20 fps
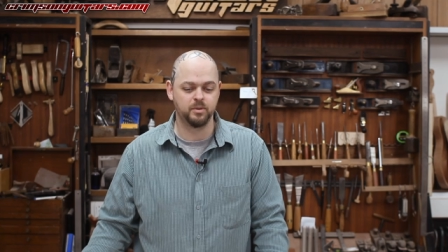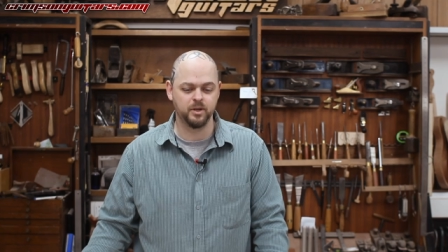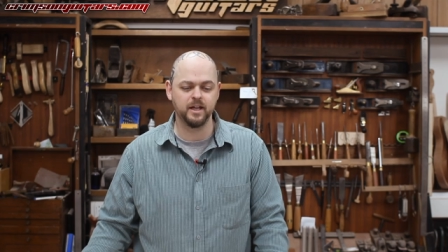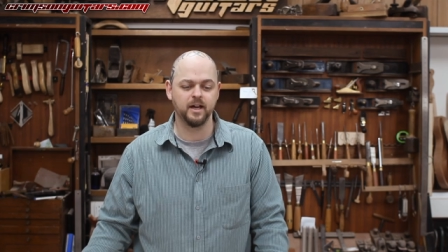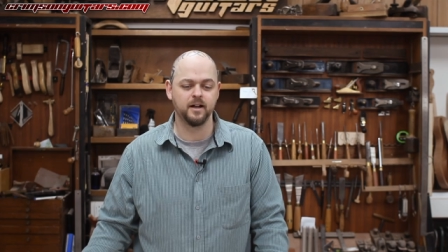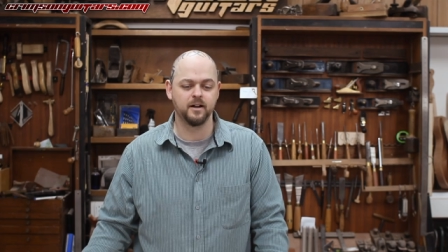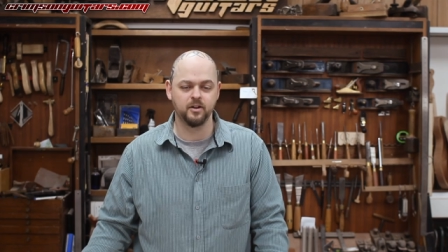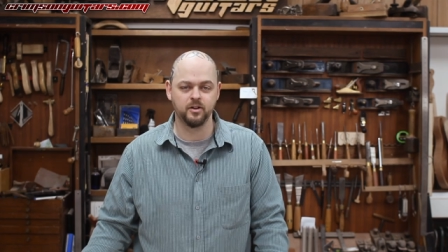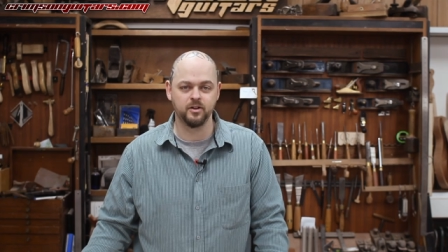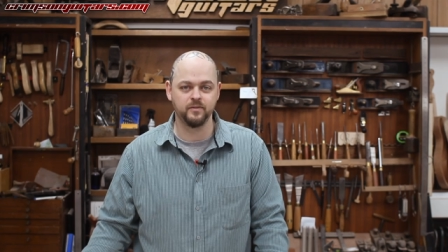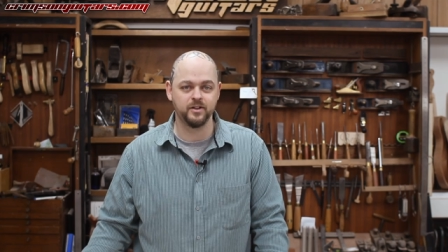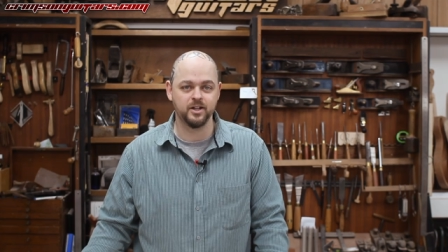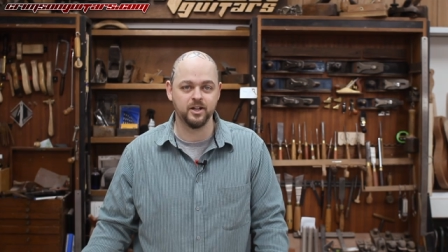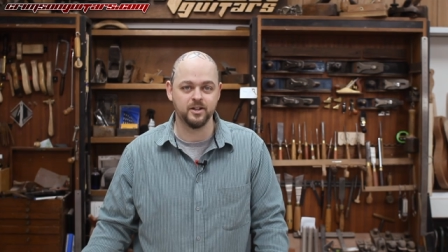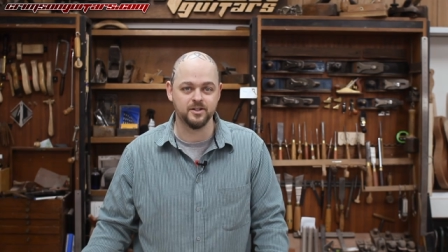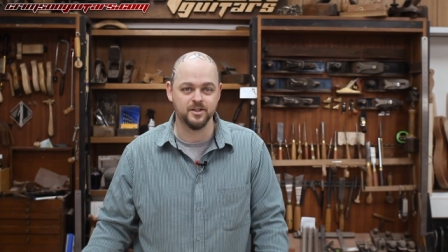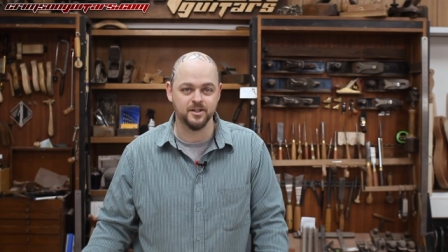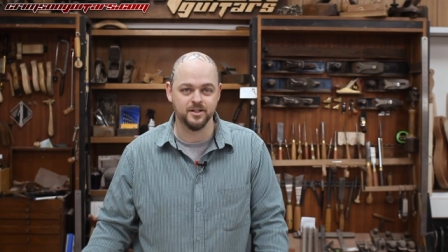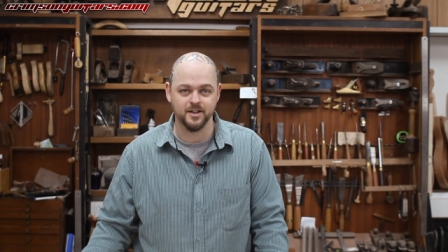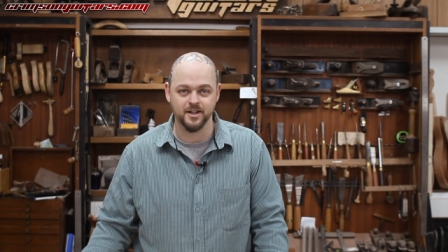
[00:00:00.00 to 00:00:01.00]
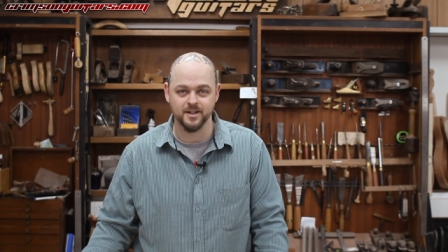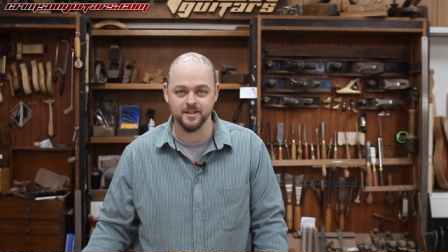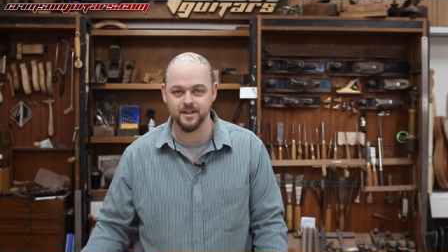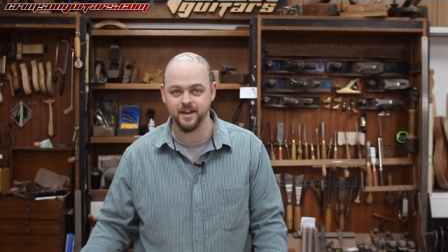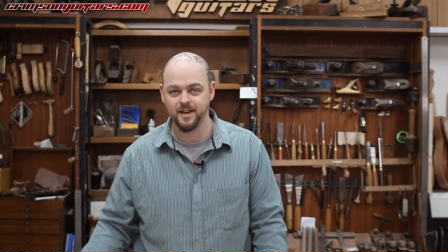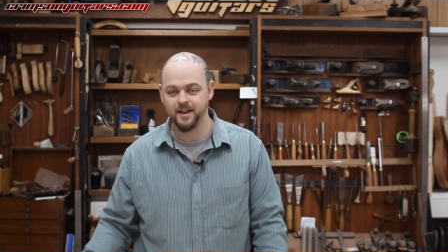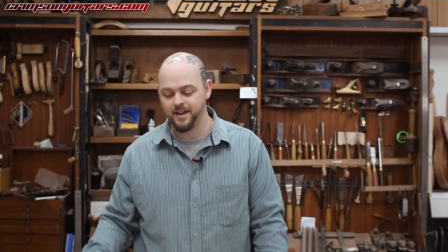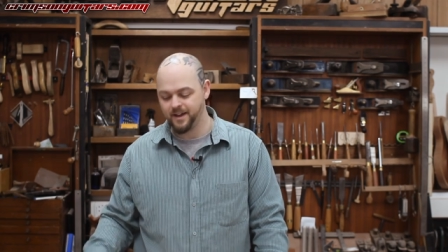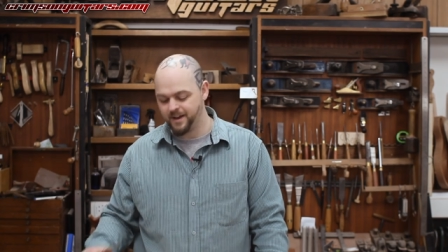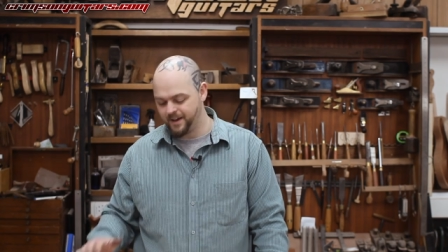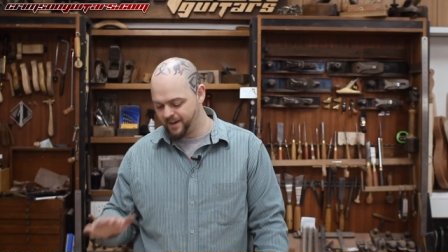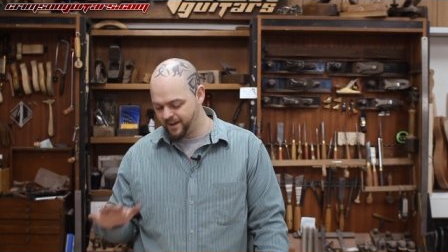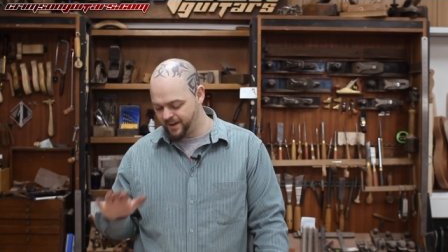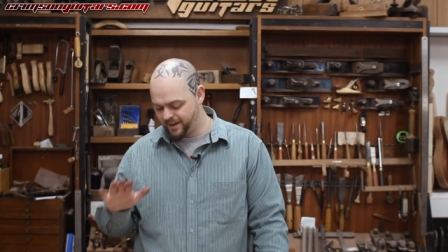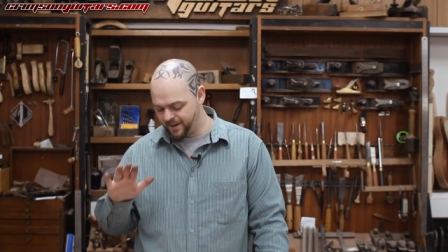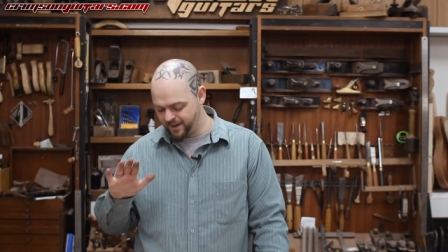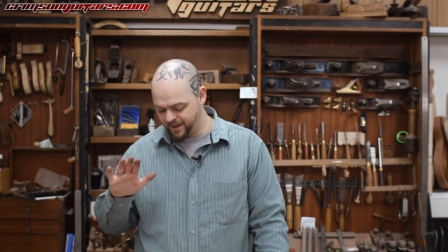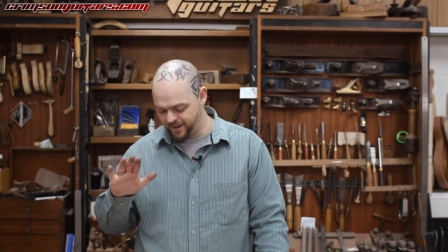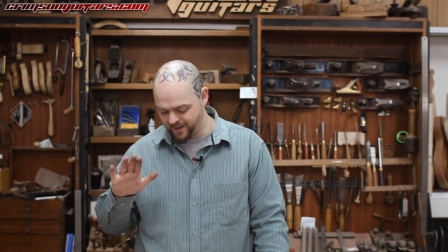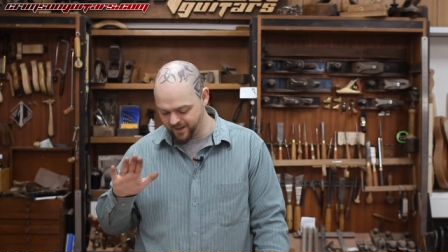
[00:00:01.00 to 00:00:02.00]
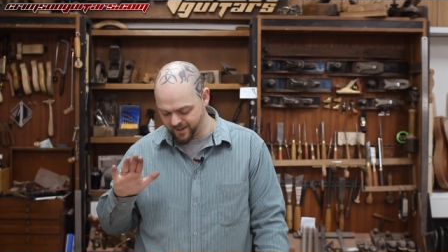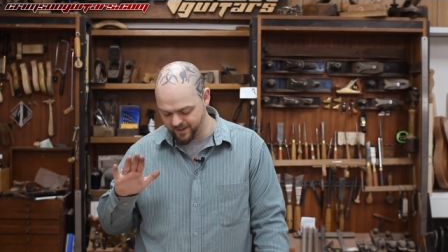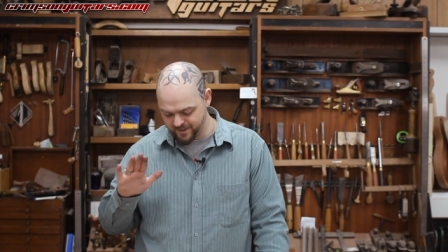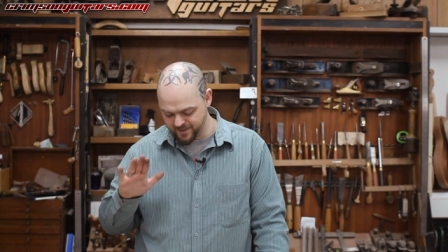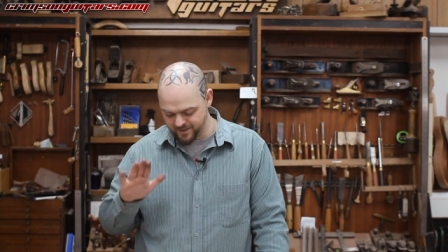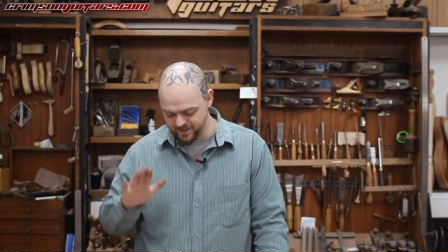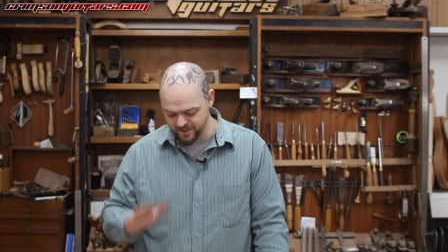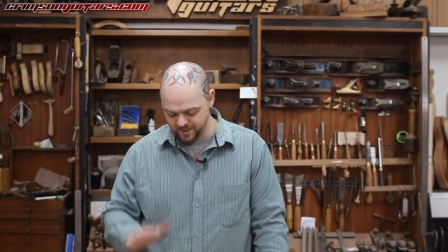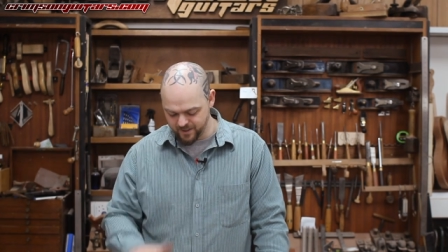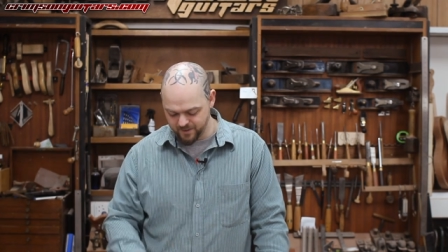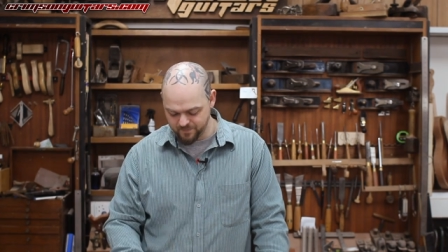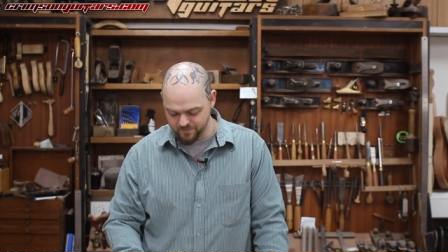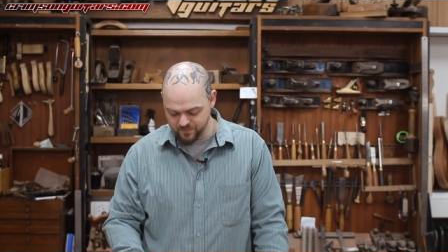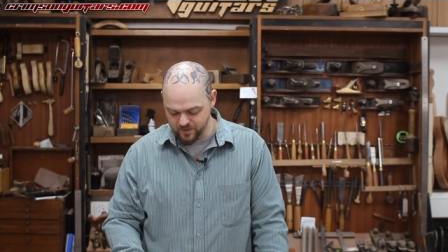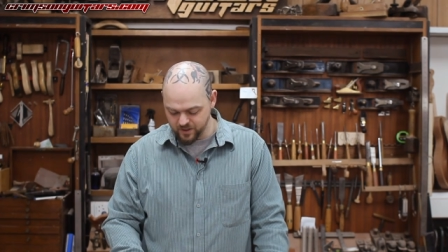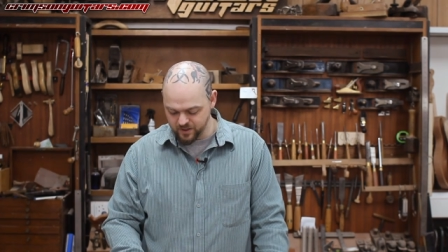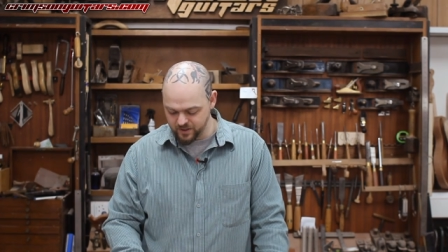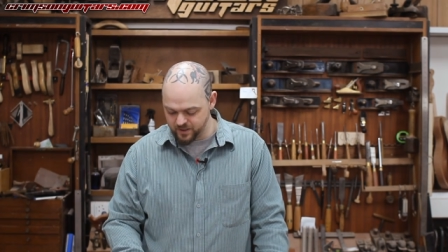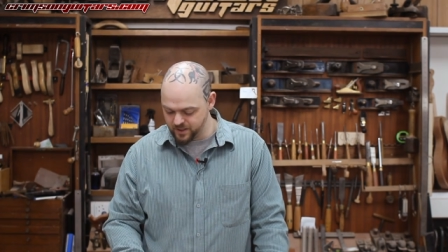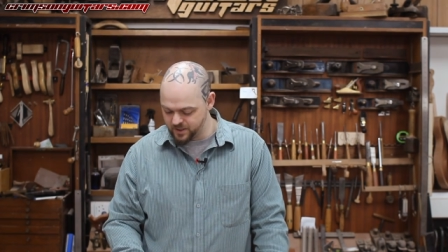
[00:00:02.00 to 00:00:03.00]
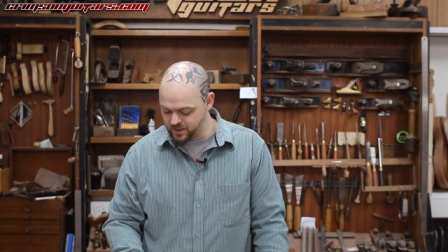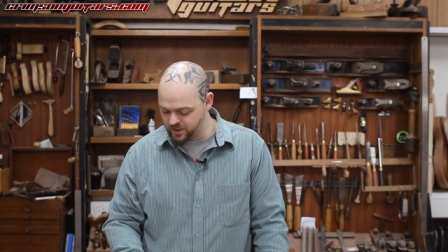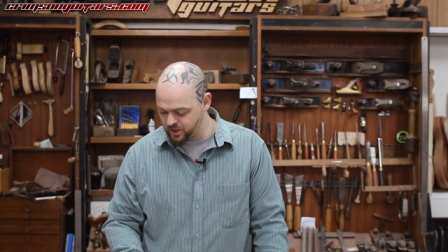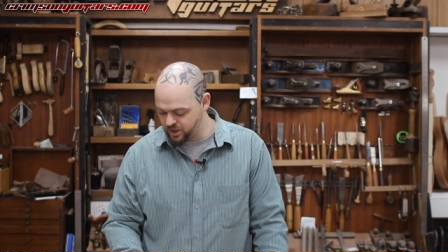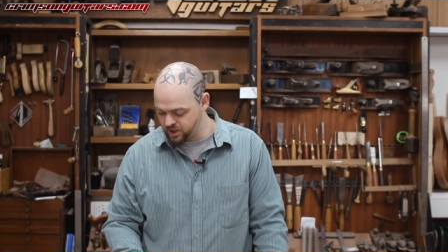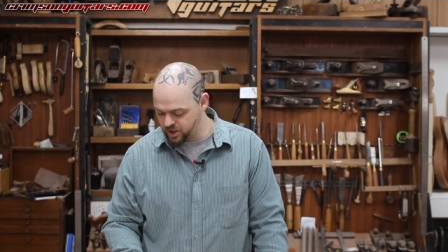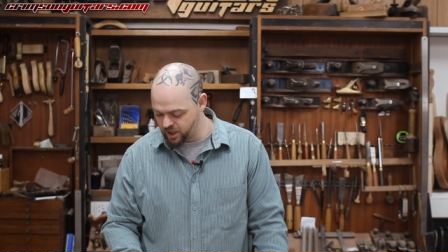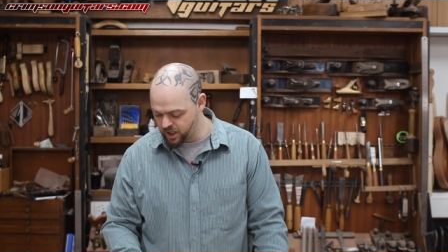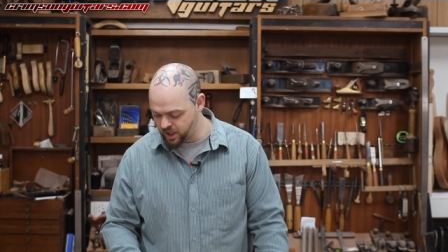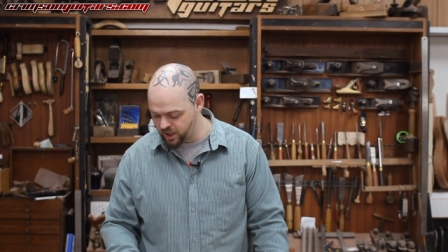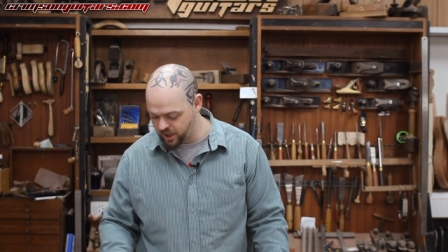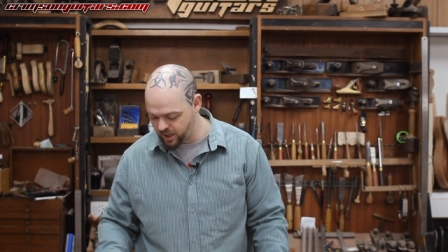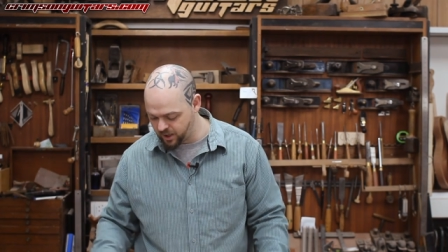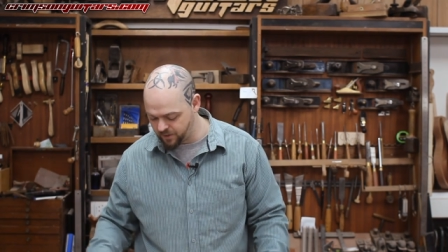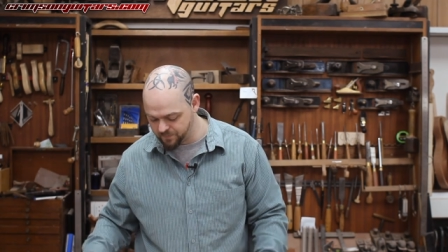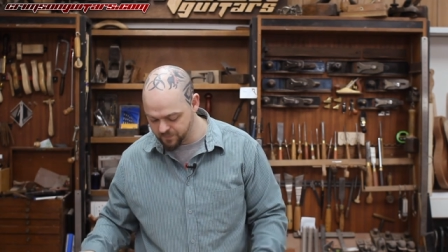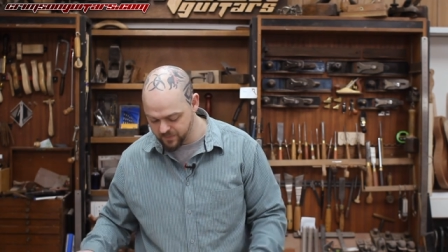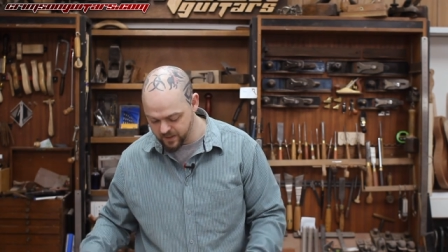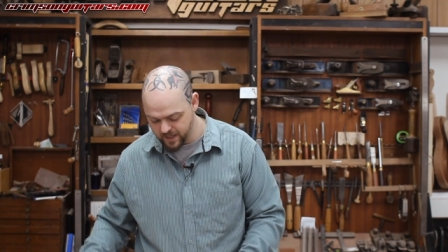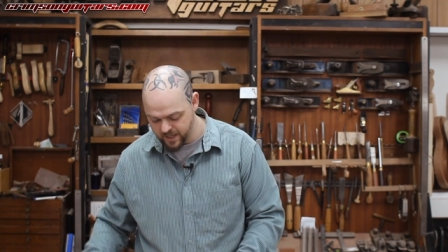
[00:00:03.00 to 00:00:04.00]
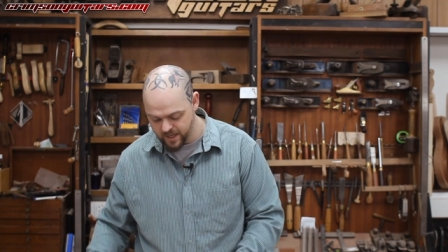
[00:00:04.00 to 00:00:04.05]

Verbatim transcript: putting out a lot of videos these days. And uh, this guitar,